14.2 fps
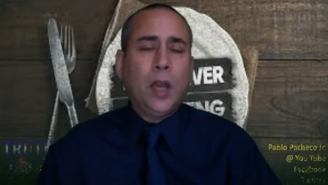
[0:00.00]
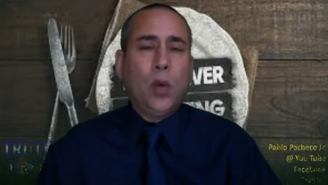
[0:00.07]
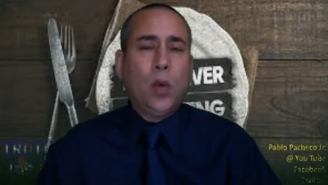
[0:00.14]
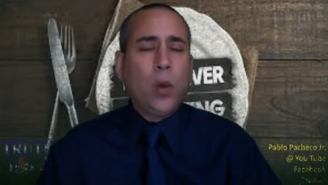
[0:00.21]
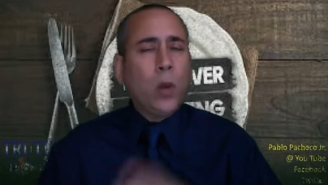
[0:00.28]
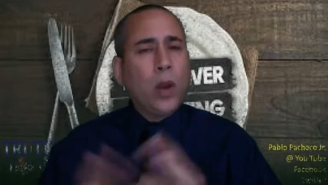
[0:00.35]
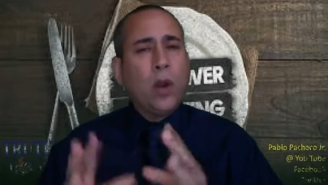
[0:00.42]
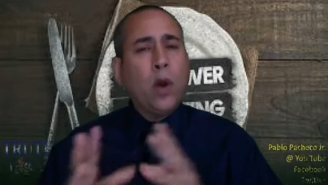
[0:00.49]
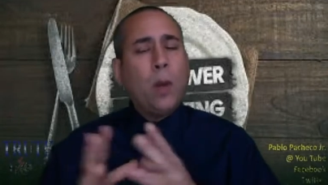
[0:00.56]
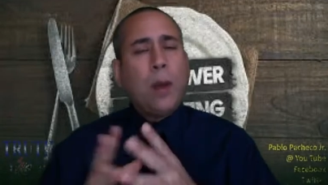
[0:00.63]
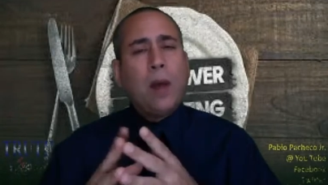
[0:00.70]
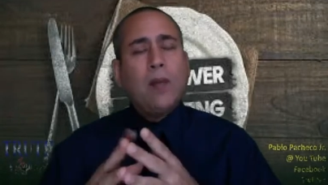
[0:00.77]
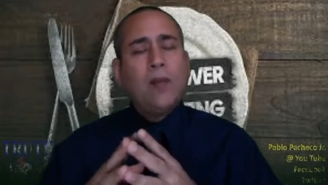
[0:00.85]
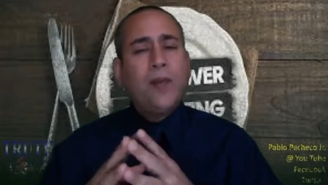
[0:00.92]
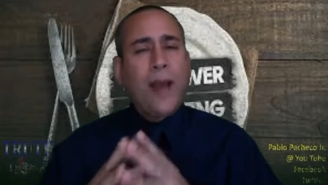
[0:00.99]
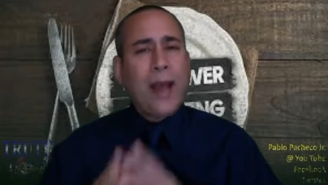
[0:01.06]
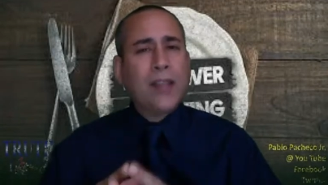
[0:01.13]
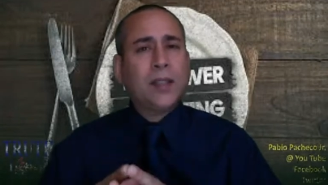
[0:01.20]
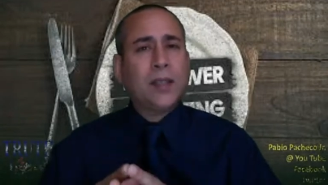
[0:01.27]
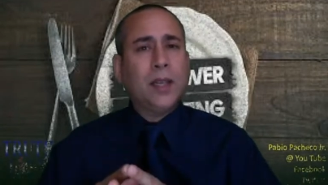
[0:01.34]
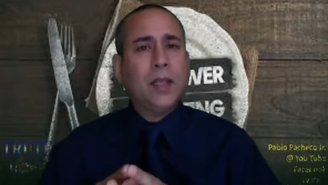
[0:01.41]
We want to know about
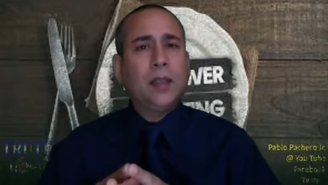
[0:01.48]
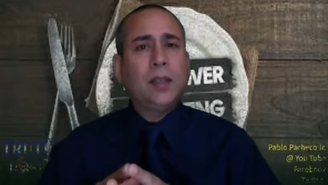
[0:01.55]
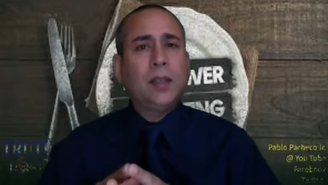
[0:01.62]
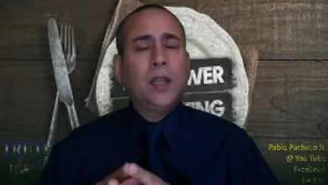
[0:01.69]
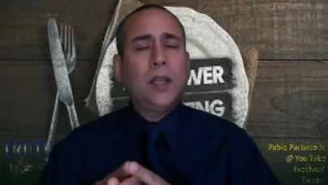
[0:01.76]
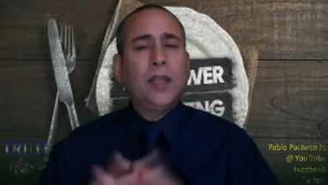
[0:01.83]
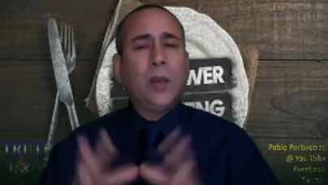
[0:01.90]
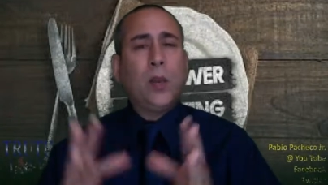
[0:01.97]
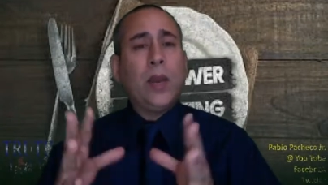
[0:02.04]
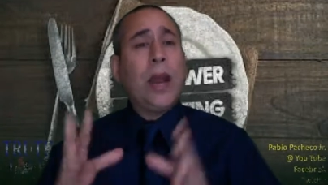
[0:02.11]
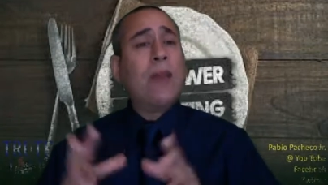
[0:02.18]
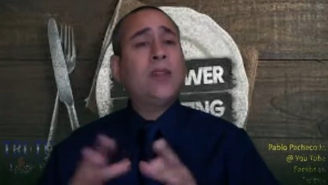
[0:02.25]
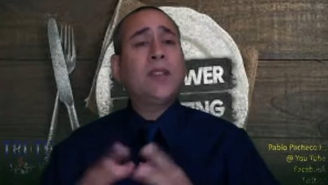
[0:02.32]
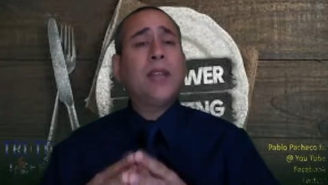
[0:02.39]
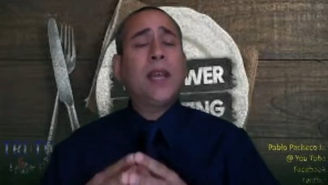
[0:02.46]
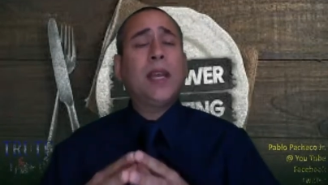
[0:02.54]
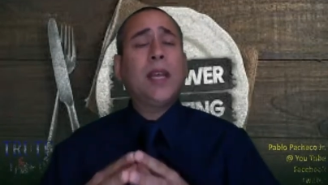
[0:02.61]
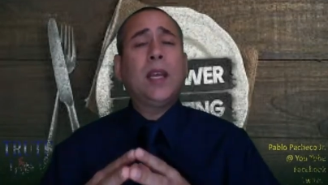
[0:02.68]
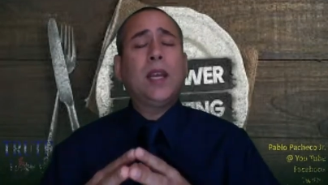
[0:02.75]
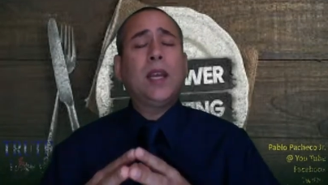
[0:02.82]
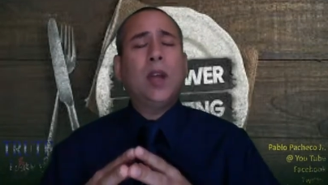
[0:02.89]
fasting, then we have to take
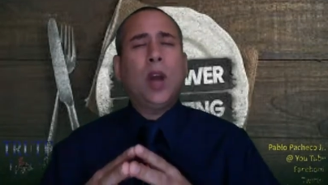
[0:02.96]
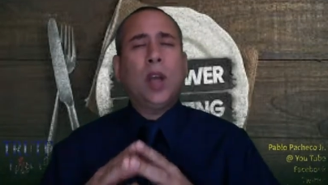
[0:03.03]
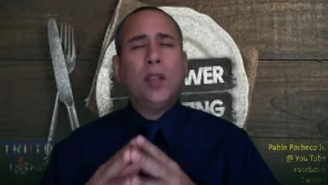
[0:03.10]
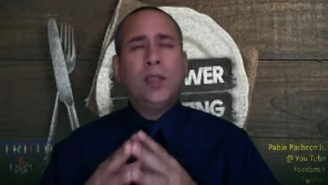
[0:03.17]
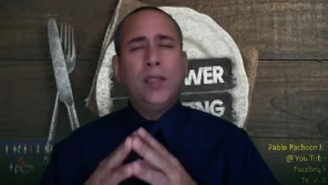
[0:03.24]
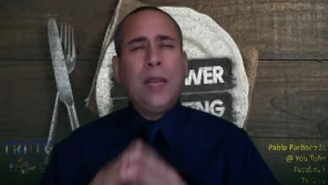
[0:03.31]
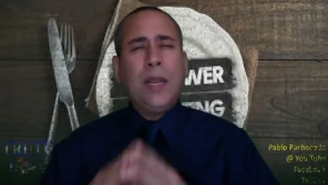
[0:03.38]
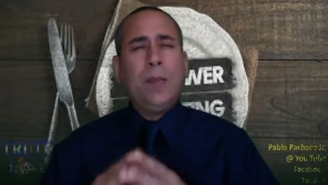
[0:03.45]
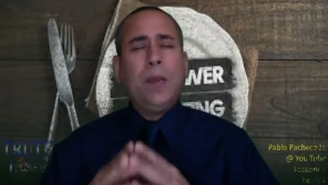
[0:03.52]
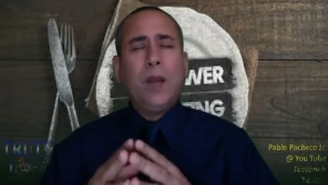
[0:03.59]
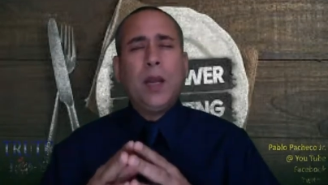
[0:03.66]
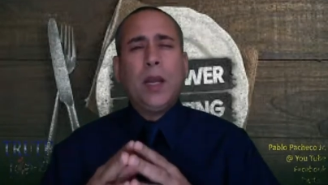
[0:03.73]
a deep